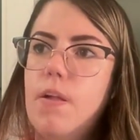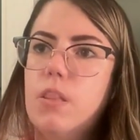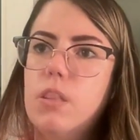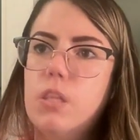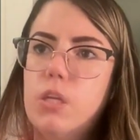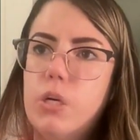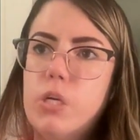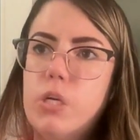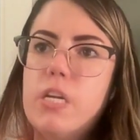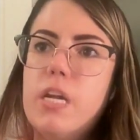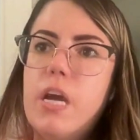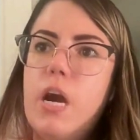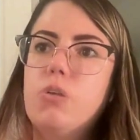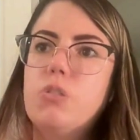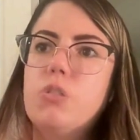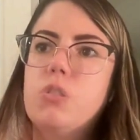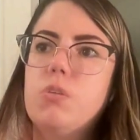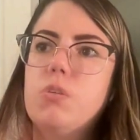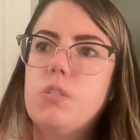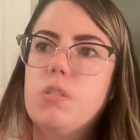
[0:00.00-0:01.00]
learning
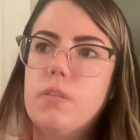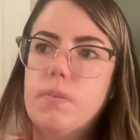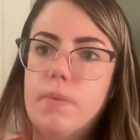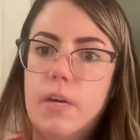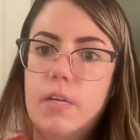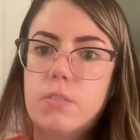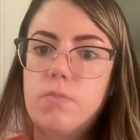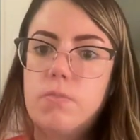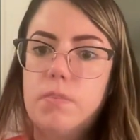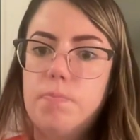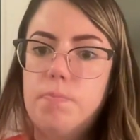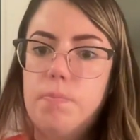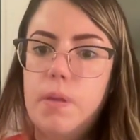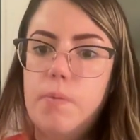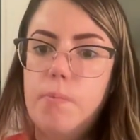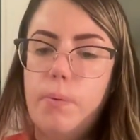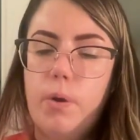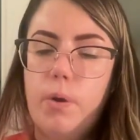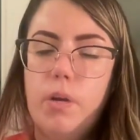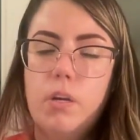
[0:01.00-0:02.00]
how to interact with
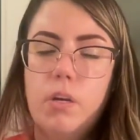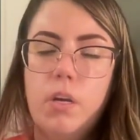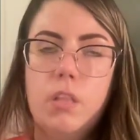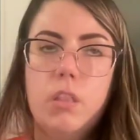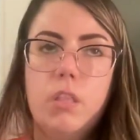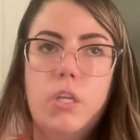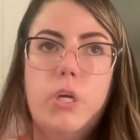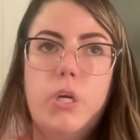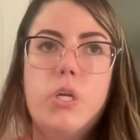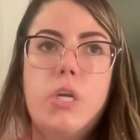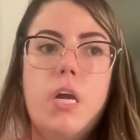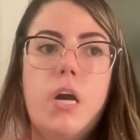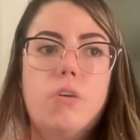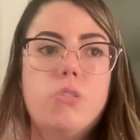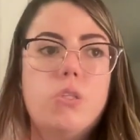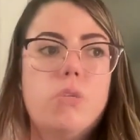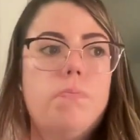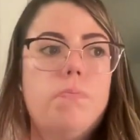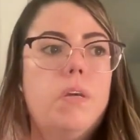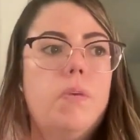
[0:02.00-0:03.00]
people and learning
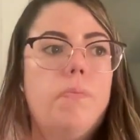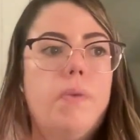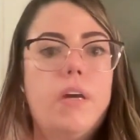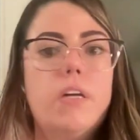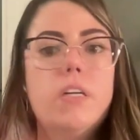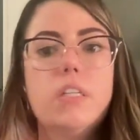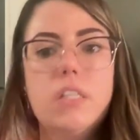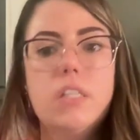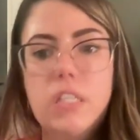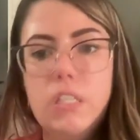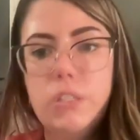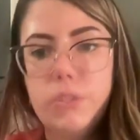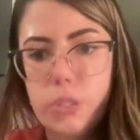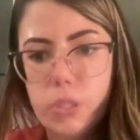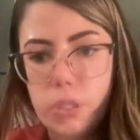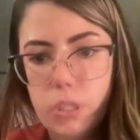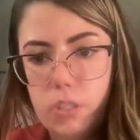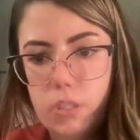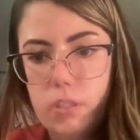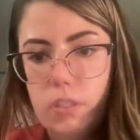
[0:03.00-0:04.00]
how to be a better
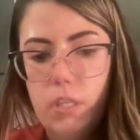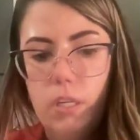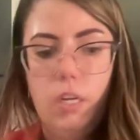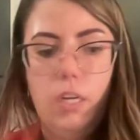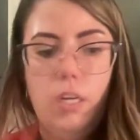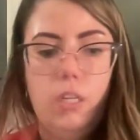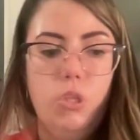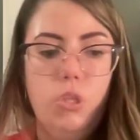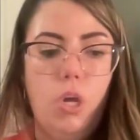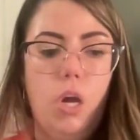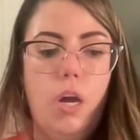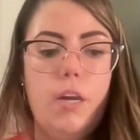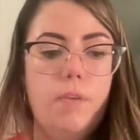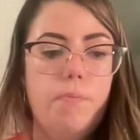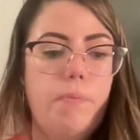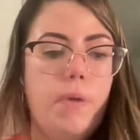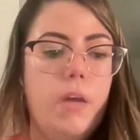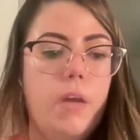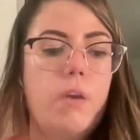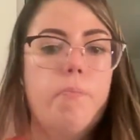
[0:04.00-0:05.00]
leader, not
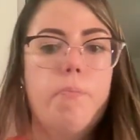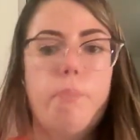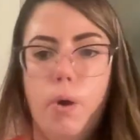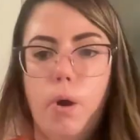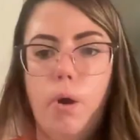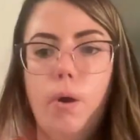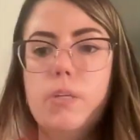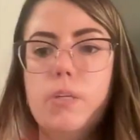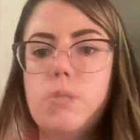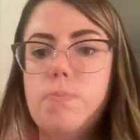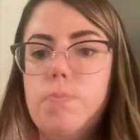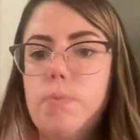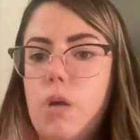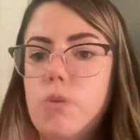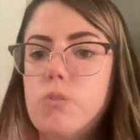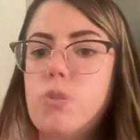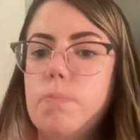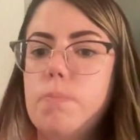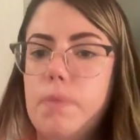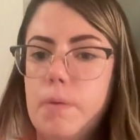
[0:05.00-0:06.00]
a better boss, but
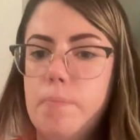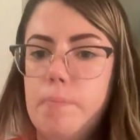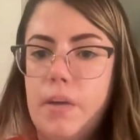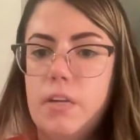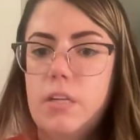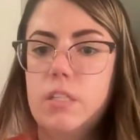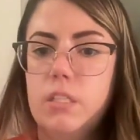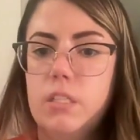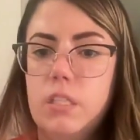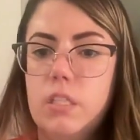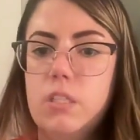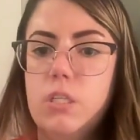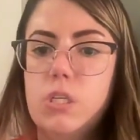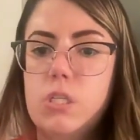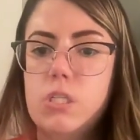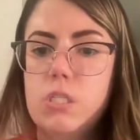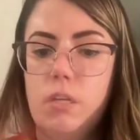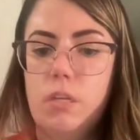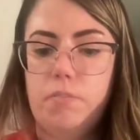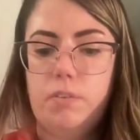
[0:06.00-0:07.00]
how to be a better leader,
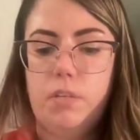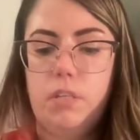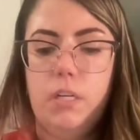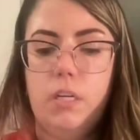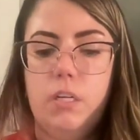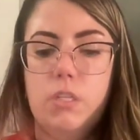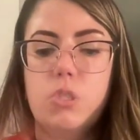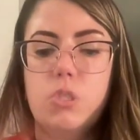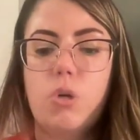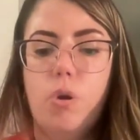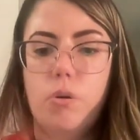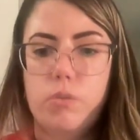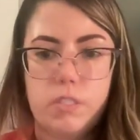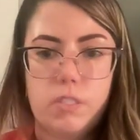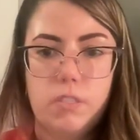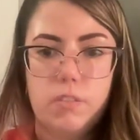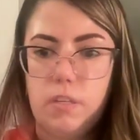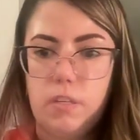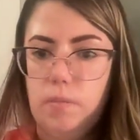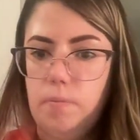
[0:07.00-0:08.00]
is something that is
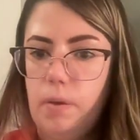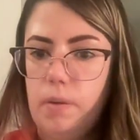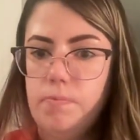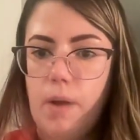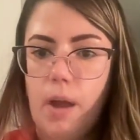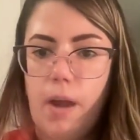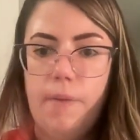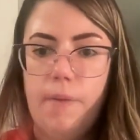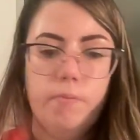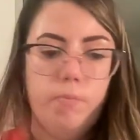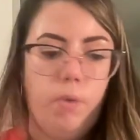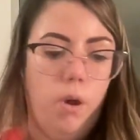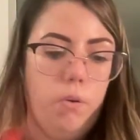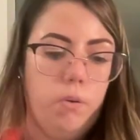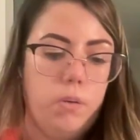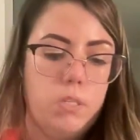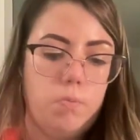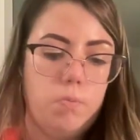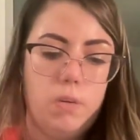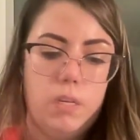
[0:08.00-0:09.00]
constantly in my mind. I'm
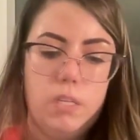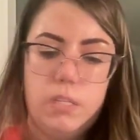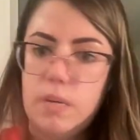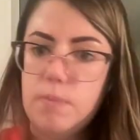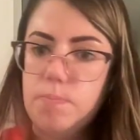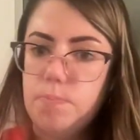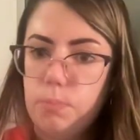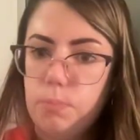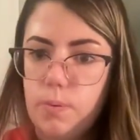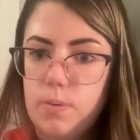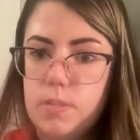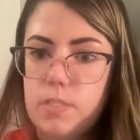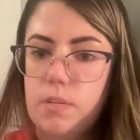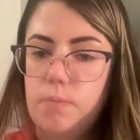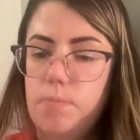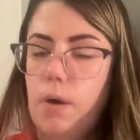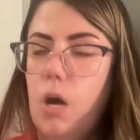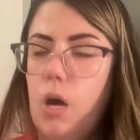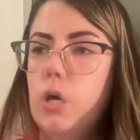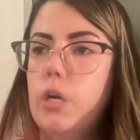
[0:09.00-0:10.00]
always reading books
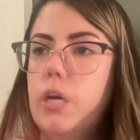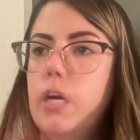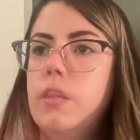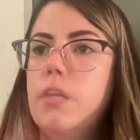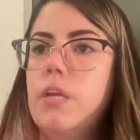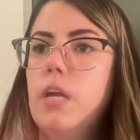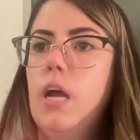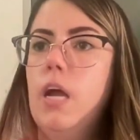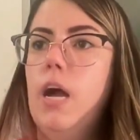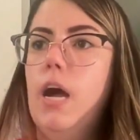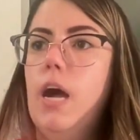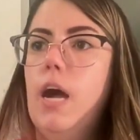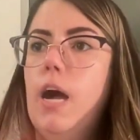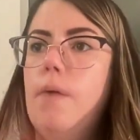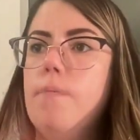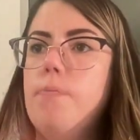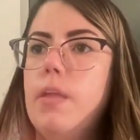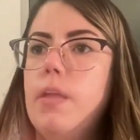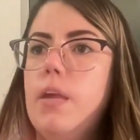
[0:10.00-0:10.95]
about it. And